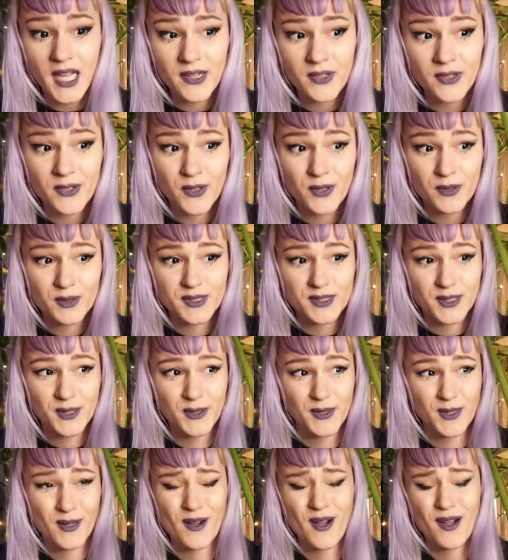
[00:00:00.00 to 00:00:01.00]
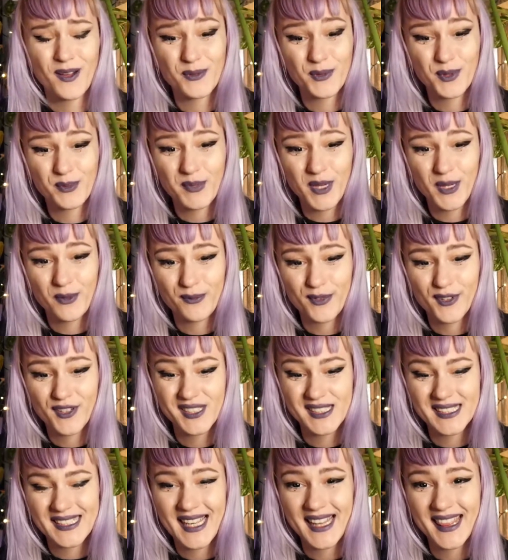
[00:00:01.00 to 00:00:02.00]
don't know what's going on with my
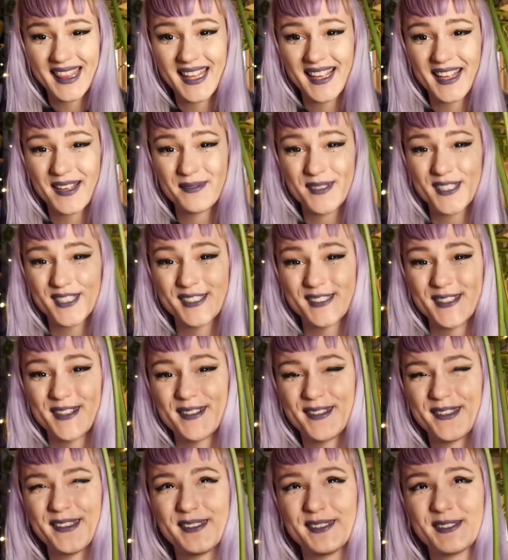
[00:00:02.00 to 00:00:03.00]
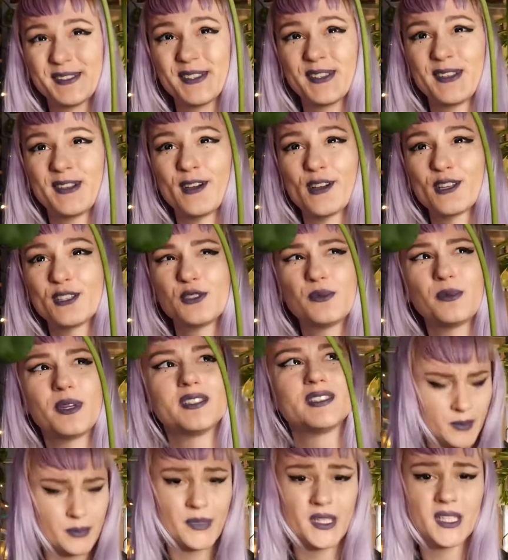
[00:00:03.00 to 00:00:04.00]
voice. I think I'm just not used to talk so
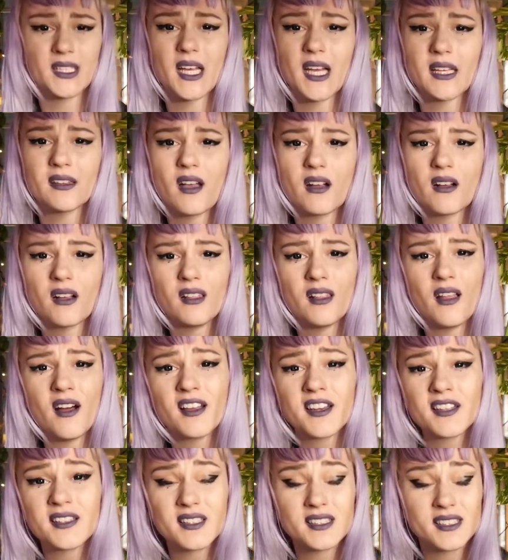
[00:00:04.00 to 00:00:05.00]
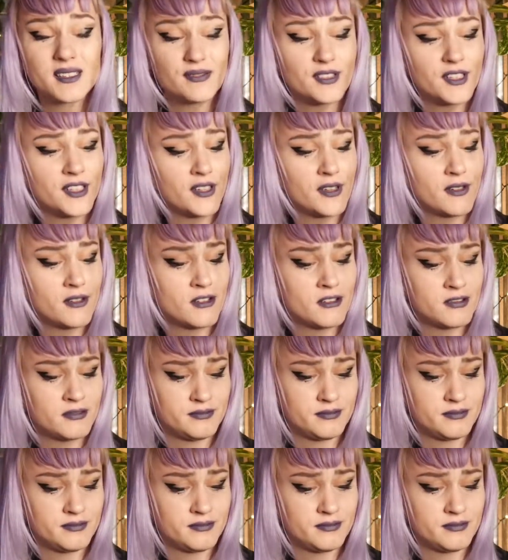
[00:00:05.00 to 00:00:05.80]
much, but I talk a lot in this video